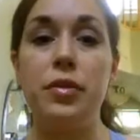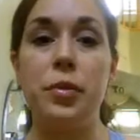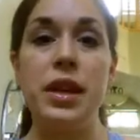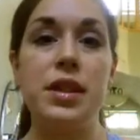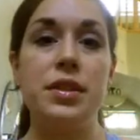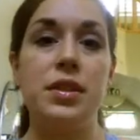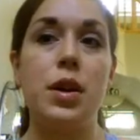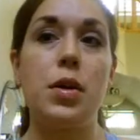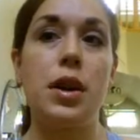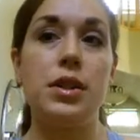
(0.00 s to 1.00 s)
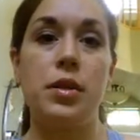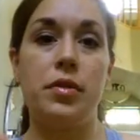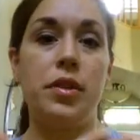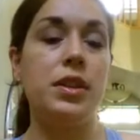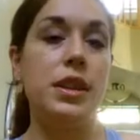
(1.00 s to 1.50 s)
for me, so I don't
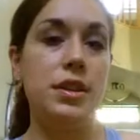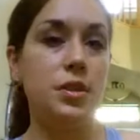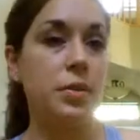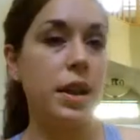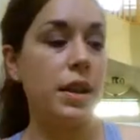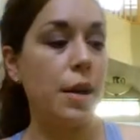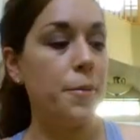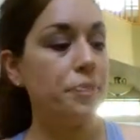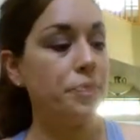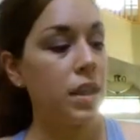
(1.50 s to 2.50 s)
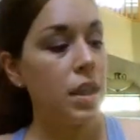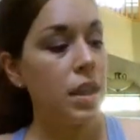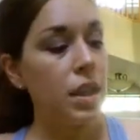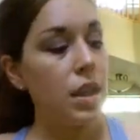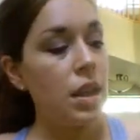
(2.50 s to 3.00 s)
feel the need to write it out.
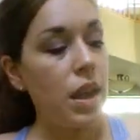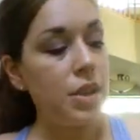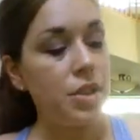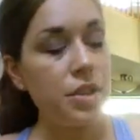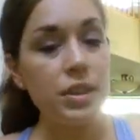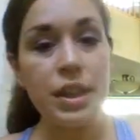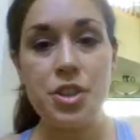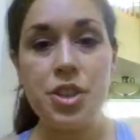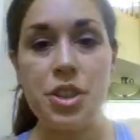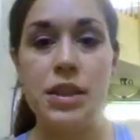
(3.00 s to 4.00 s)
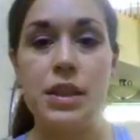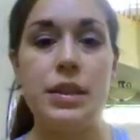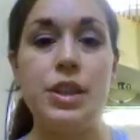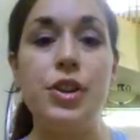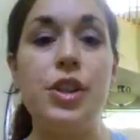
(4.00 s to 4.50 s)
Under lunches,
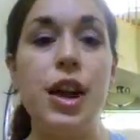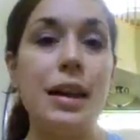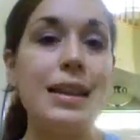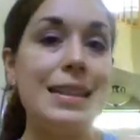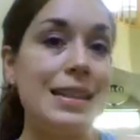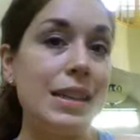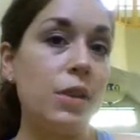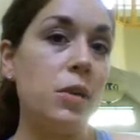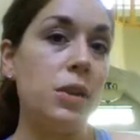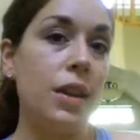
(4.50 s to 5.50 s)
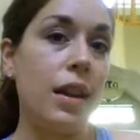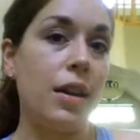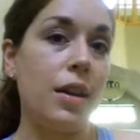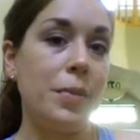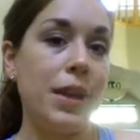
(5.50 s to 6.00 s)
you're not going to see a whole lot
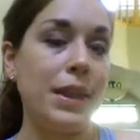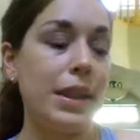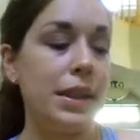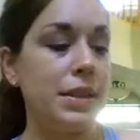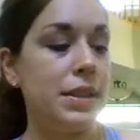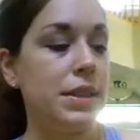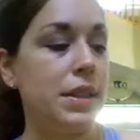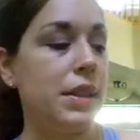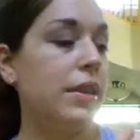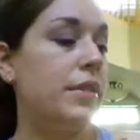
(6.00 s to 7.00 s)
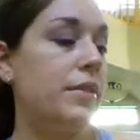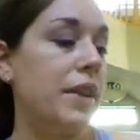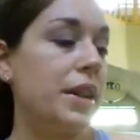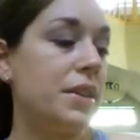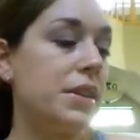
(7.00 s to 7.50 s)
on my list. In
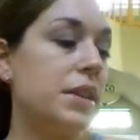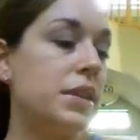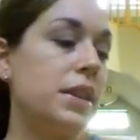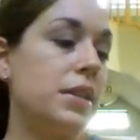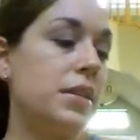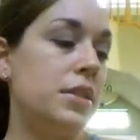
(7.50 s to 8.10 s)
fact, on this list,